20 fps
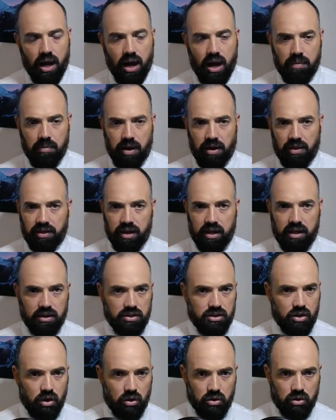I think
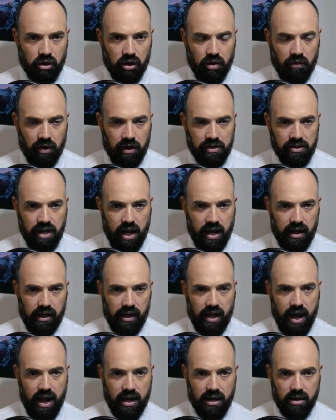it's Doctrine and Covenants
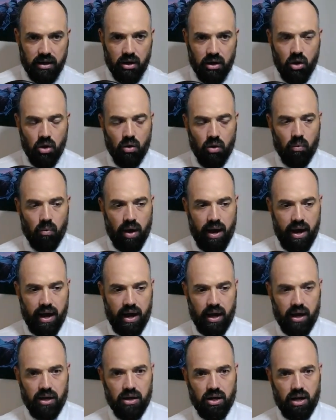88
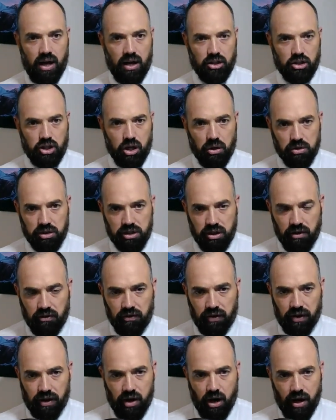where
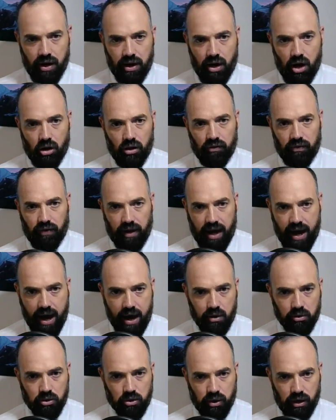Joseph and Oliver
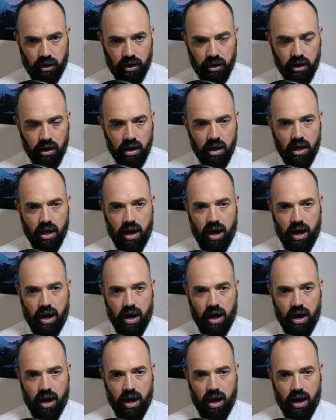Cowdery